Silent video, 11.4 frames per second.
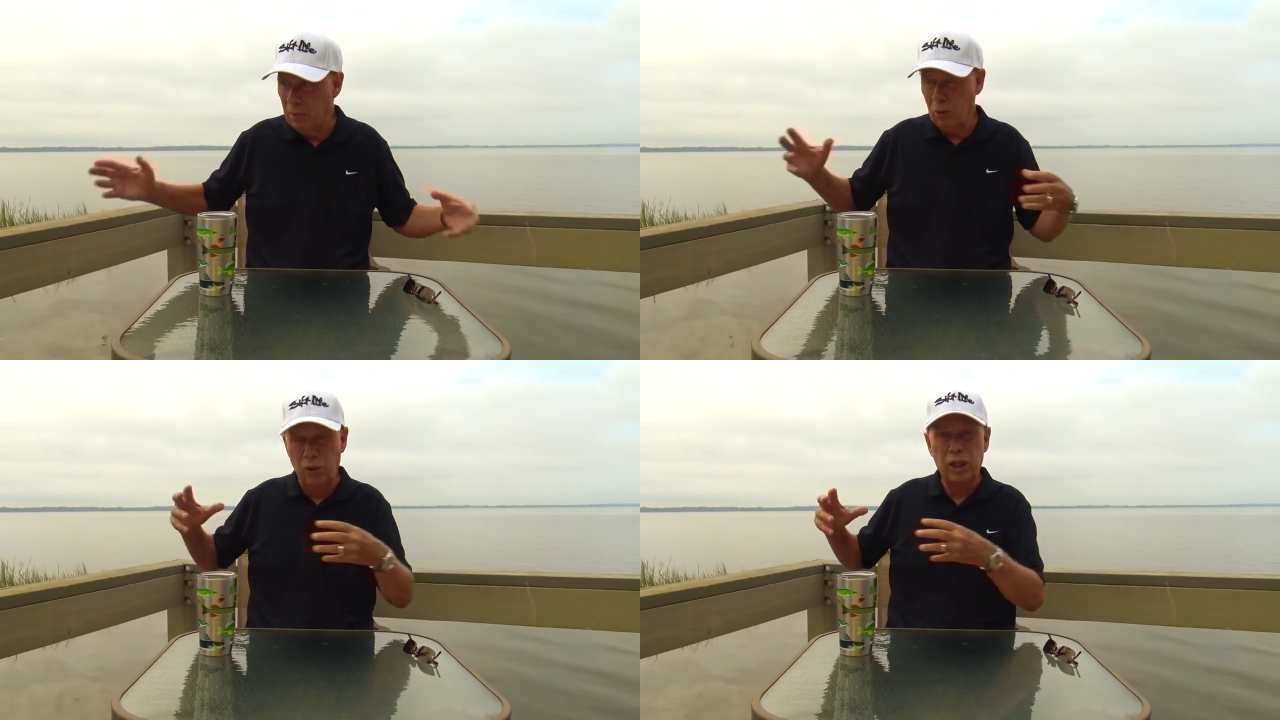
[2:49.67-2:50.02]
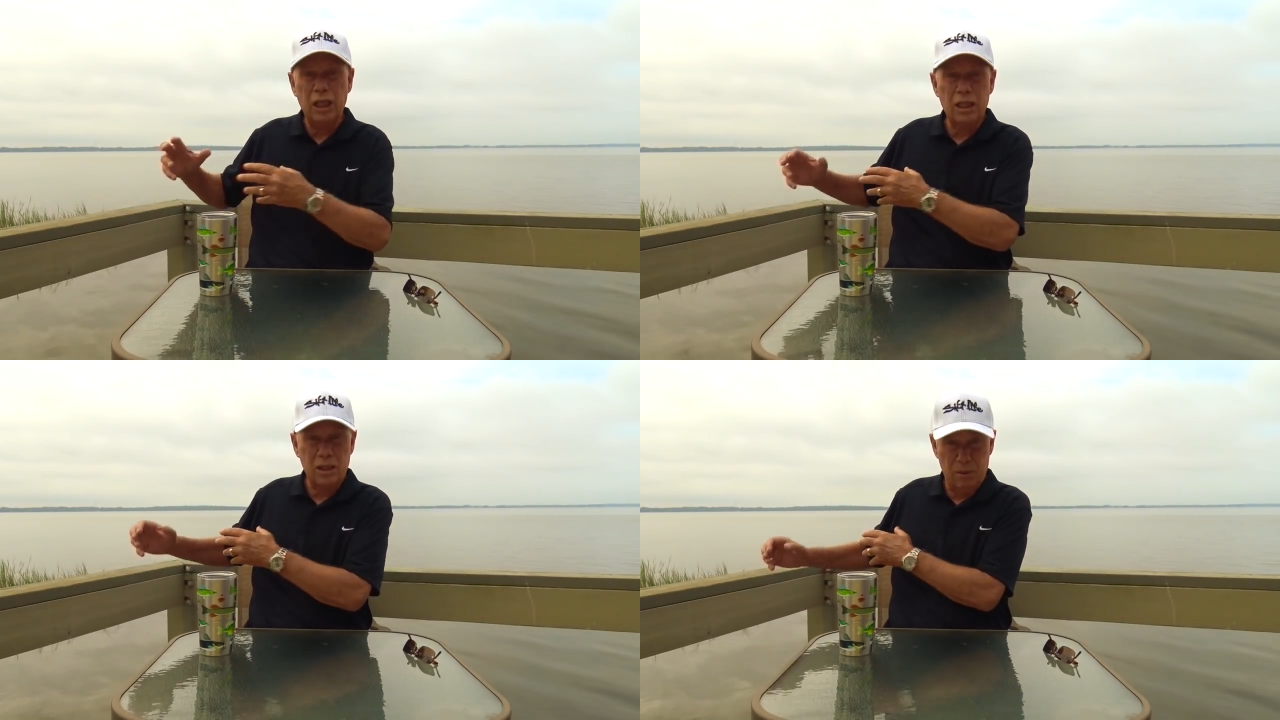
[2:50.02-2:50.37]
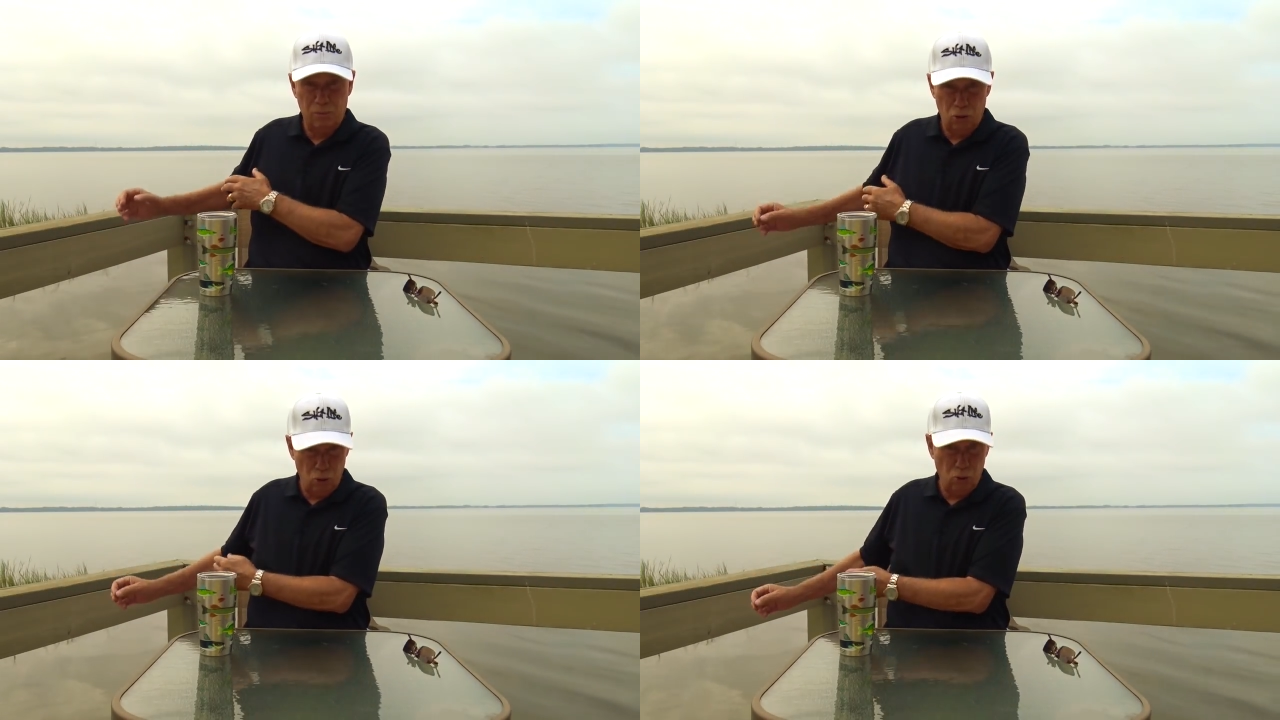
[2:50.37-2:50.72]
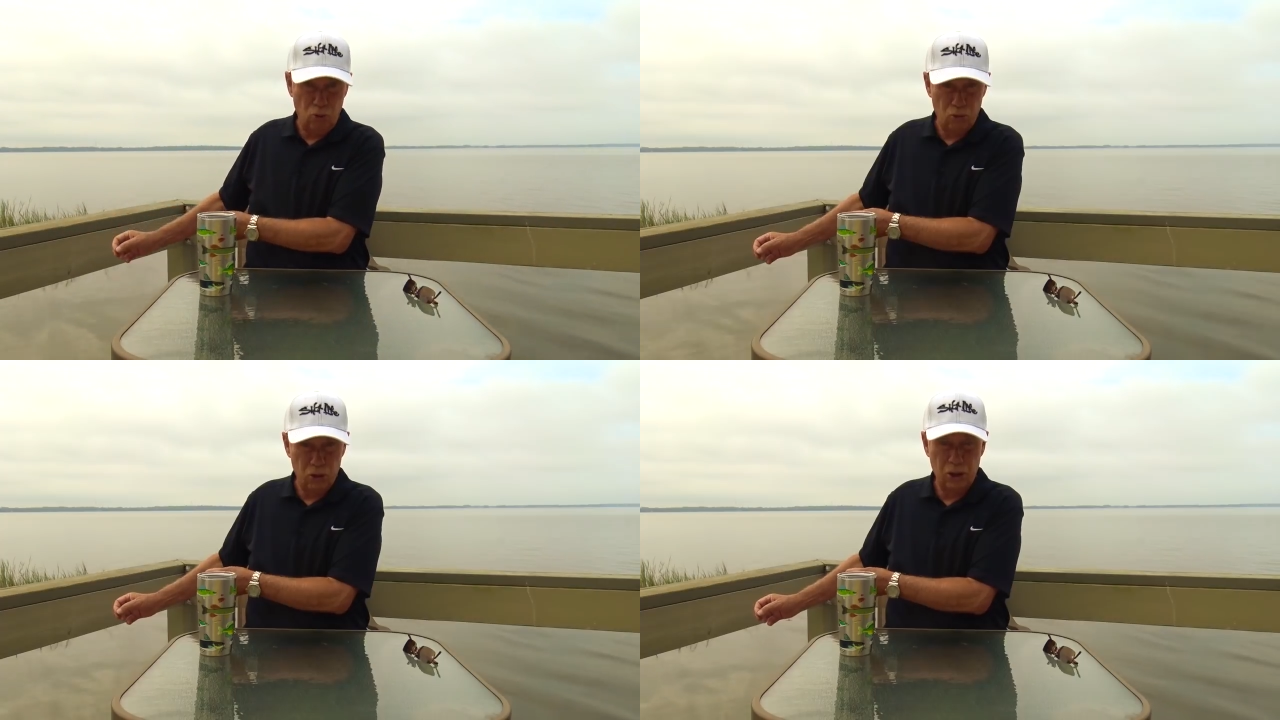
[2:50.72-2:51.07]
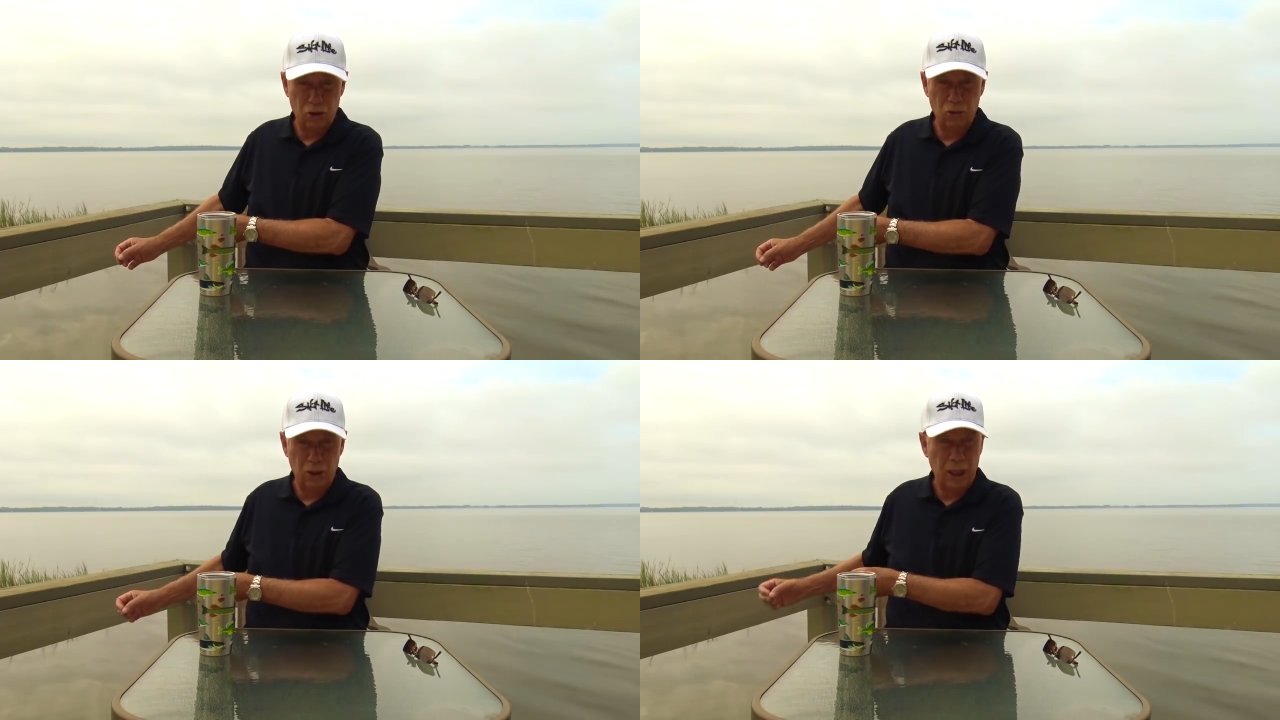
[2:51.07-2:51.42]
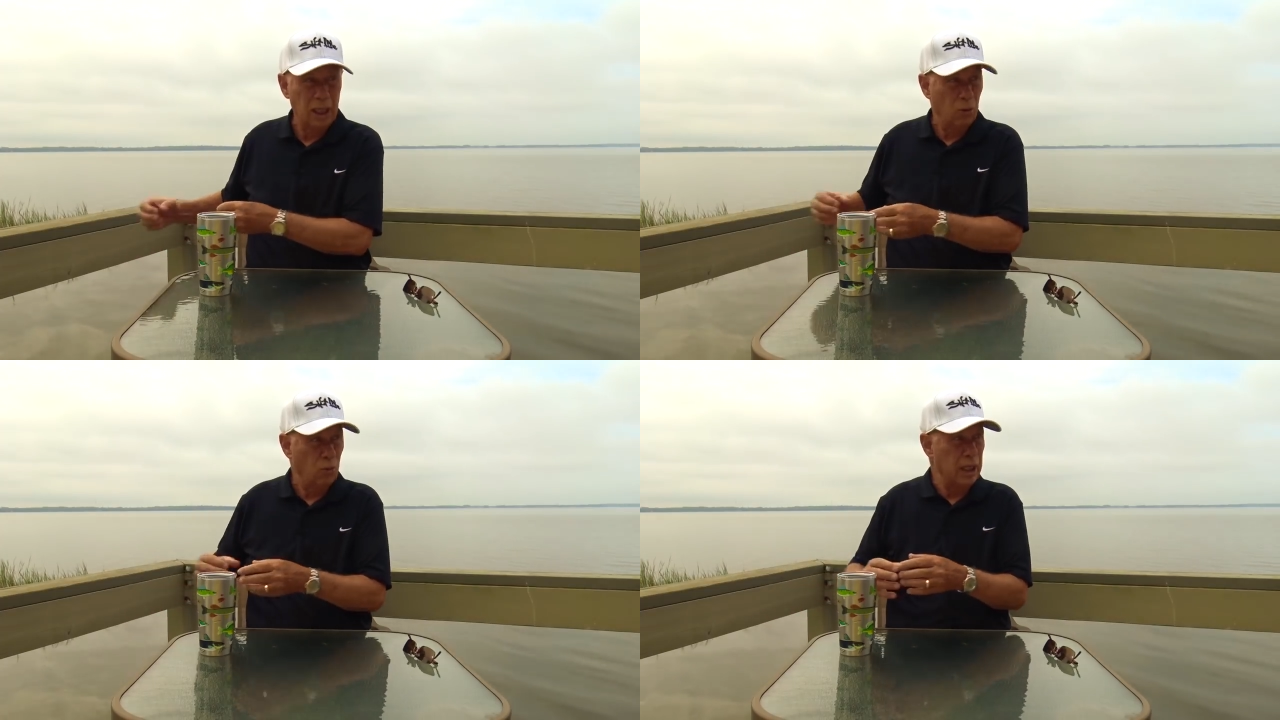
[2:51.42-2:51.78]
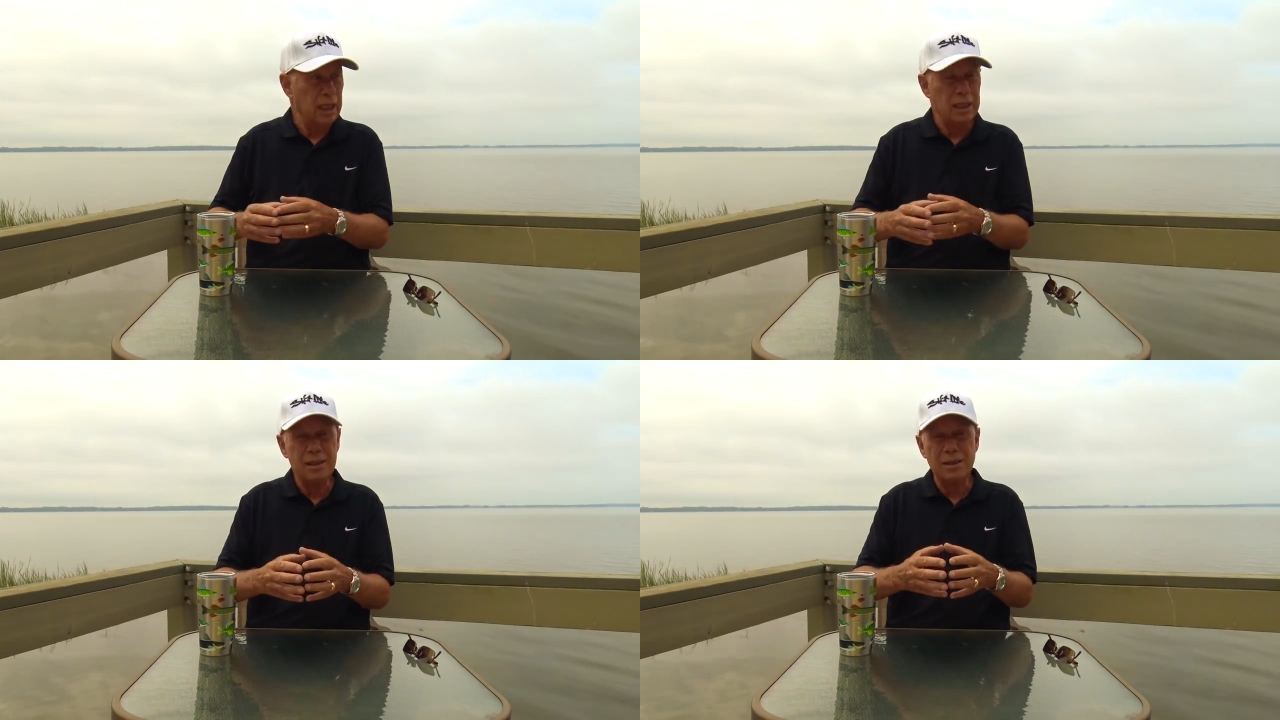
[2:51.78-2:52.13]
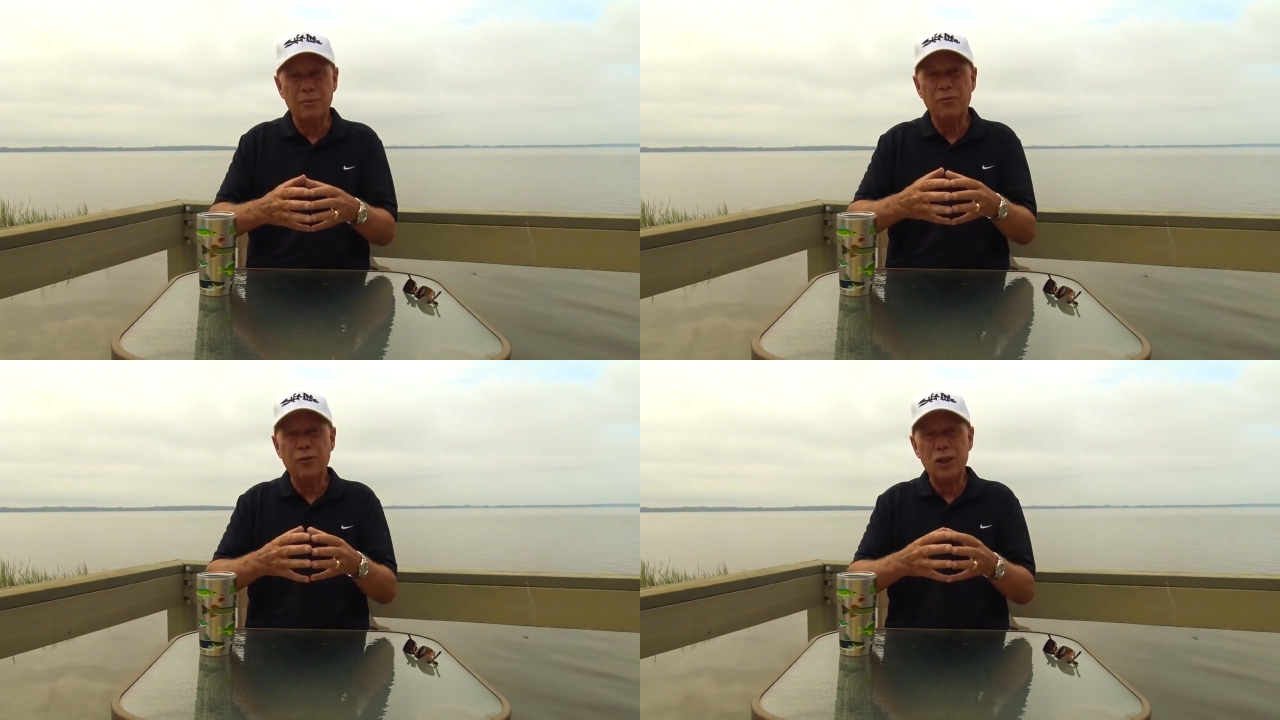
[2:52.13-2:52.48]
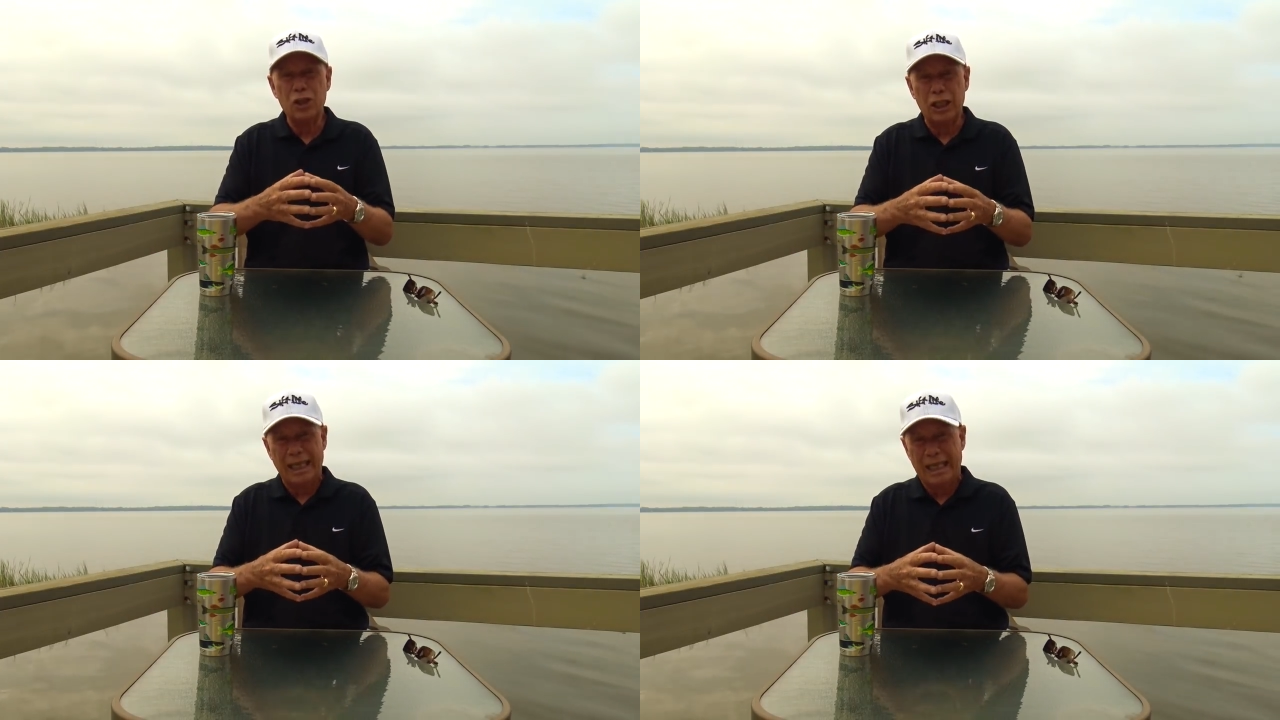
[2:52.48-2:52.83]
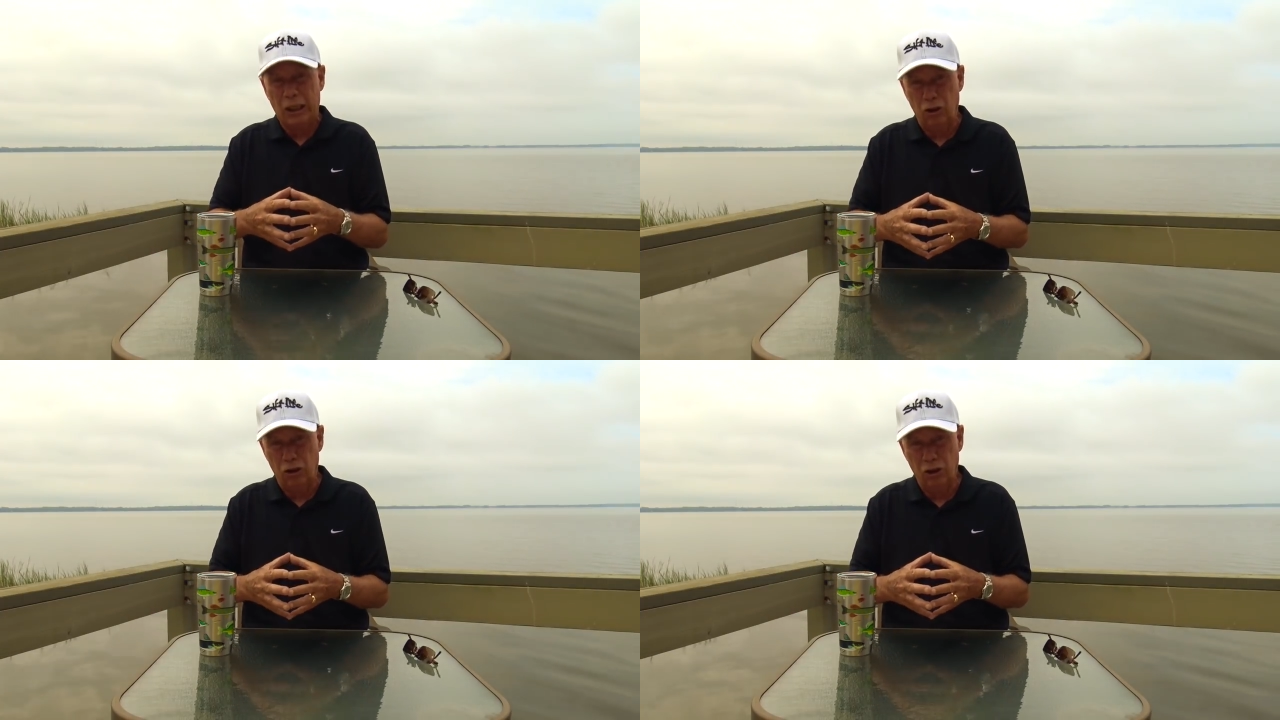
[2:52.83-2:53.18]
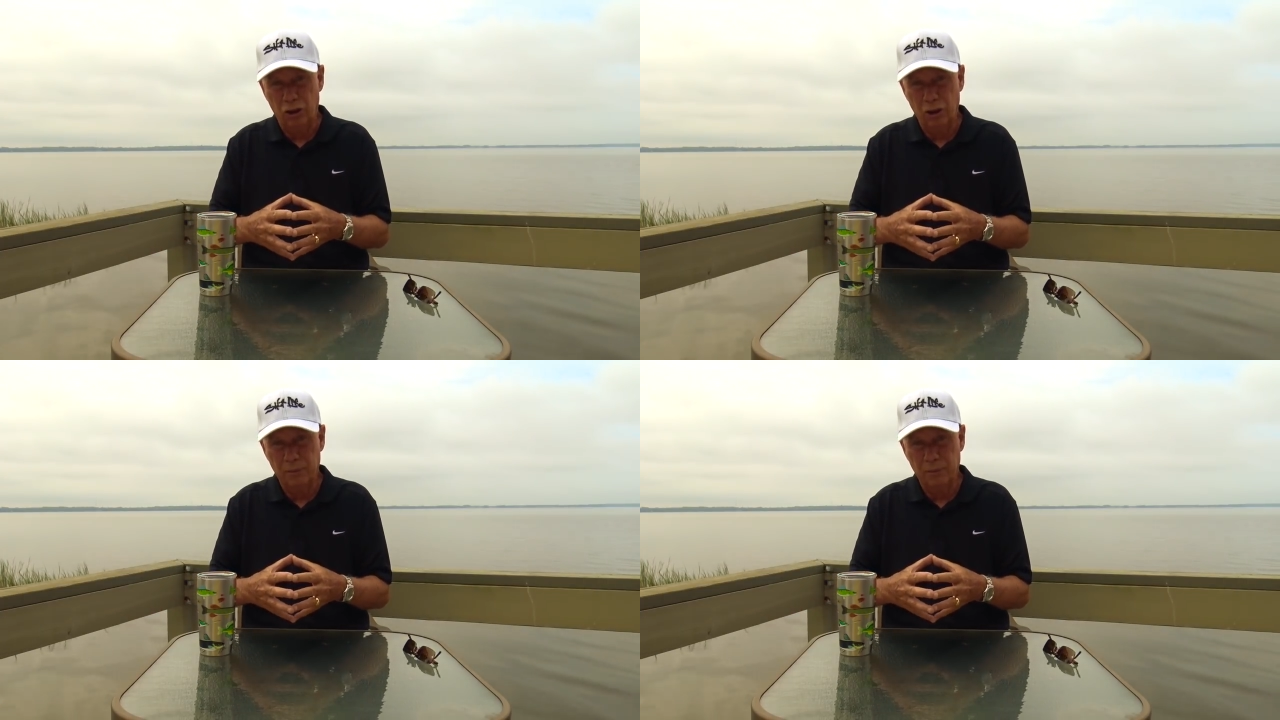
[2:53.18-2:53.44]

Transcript: But we need some tools to do it. We need some fishing gear.